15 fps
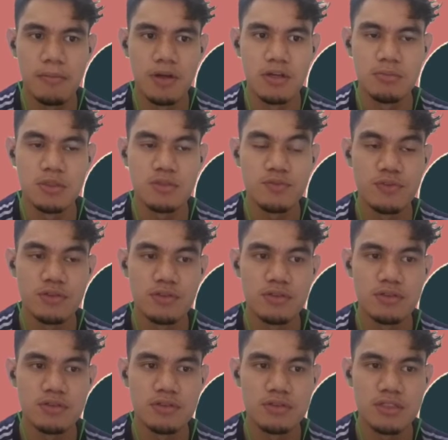Biomass
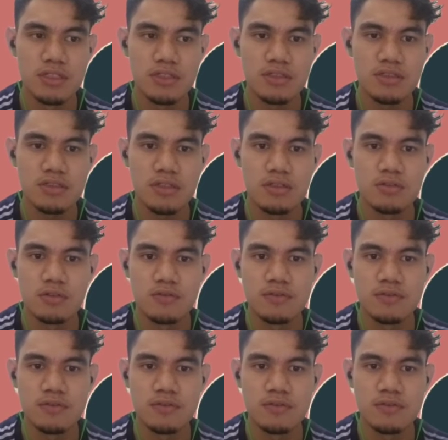fuel cycles are